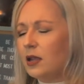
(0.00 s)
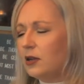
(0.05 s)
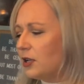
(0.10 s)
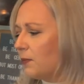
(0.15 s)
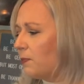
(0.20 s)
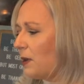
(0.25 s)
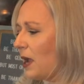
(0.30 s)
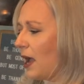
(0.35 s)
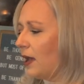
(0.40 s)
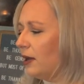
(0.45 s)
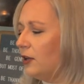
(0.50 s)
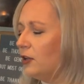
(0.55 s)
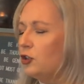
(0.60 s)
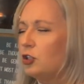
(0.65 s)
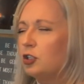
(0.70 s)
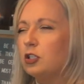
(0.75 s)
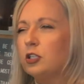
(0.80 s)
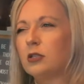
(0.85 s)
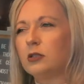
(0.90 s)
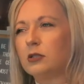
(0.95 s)
end up
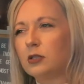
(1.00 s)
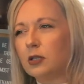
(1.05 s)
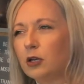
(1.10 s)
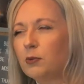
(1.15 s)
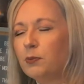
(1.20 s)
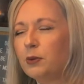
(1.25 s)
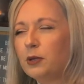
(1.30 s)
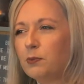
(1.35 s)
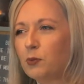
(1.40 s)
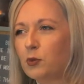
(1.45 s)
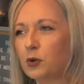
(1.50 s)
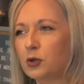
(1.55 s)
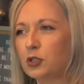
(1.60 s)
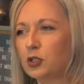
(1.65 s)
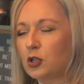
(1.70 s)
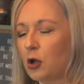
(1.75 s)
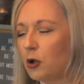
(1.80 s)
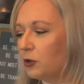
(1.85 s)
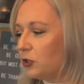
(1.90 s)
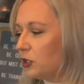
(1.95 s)
adding just a little bit more
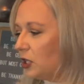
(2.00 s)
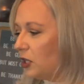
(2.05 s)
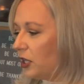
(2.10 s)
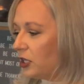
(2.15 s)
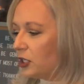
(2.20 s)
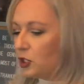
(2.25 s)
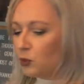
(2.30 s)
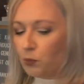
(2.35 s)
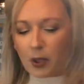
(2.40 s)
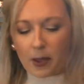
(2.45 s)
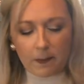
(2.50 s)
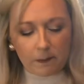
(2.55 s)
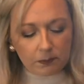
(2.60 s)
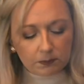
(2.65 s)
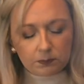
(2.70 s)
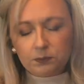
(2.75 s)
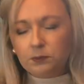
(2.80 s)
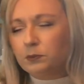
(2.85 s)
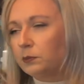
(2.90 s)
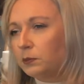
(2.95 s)
salt to this, but
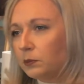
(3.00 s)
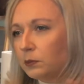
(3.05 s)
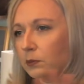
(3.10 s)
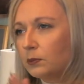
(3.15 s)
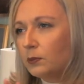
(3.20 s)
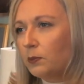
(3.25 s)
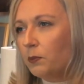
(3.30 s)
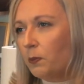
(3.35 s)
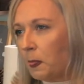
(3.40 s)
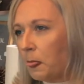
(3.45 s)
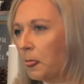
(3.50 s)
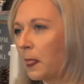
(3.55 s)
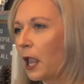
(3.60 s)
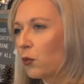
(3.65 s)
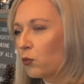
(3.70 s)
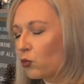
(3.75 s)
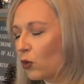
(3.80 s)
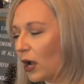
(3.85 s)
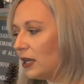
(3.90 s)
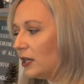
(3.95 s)

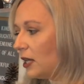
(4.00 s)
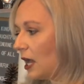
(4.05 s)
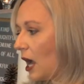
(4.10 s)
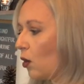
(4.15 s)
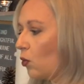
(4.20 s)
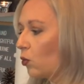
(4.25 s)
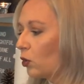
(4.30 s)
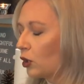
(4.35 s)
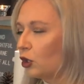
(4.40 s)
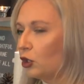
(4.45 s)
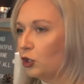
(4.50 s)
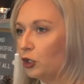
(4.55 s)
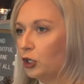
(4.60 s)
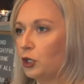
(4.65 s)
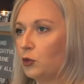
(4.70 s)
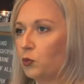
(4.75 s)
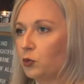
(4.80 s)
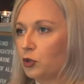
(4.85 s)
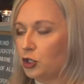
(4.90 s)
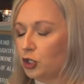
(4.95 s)
Right now we're
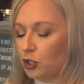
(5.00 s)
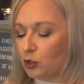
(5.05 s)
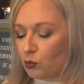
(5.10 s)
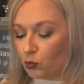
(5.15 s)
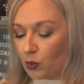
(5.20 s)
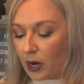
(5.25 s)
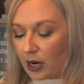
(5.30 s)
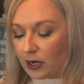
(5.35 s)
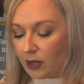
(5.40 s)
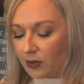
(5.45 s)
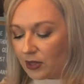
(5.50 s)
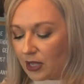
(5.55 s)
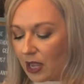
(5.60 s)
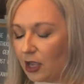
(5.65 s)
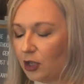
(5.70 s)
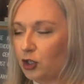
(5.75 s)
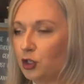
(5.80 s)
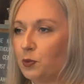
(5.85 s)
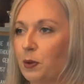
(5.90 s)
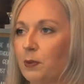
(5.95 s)
good, we're just right on the
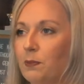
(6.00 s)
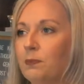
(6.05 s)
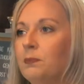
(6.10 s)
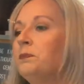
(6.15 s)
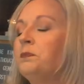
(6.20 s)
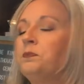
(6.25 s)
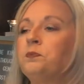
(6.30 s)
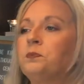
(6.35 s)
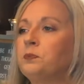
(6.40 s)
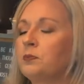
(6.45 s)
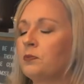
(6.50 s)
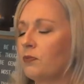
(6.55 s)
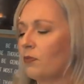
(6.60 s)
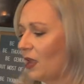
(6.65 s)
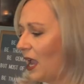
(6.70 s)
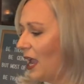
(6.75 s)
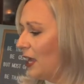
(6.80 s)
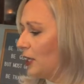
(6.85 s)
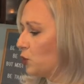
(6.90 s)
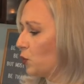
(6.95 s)
edge, but
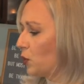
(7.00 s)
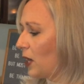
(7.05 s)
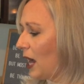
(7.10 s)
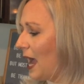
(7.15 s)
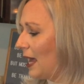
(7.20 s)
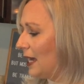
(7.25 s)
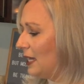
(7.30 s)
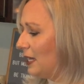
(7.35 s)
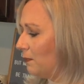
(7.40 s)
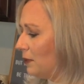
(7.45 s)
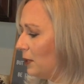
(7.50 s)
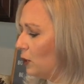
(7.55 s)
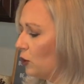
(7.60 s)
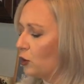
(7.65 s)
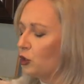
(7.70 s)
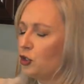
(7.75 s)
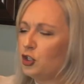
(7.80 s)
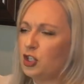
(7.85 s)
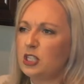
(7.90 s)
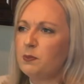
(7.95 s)
as we're adding
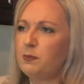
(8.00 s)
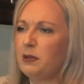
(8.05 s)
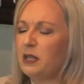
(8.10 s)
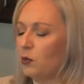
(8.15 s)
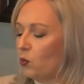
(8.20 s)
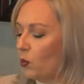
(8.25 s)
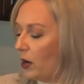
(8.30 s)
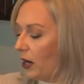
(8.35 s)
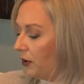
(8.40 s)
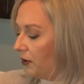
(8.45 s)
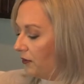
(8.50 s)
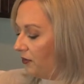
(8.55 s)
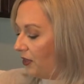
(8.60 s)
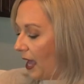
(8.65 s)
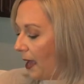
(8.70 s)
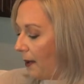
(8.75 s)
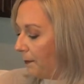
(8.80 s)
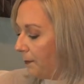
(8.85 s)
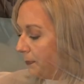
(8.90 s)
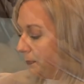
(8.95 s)
milk, just be aware of
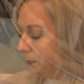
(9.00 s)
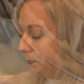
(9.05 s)
that.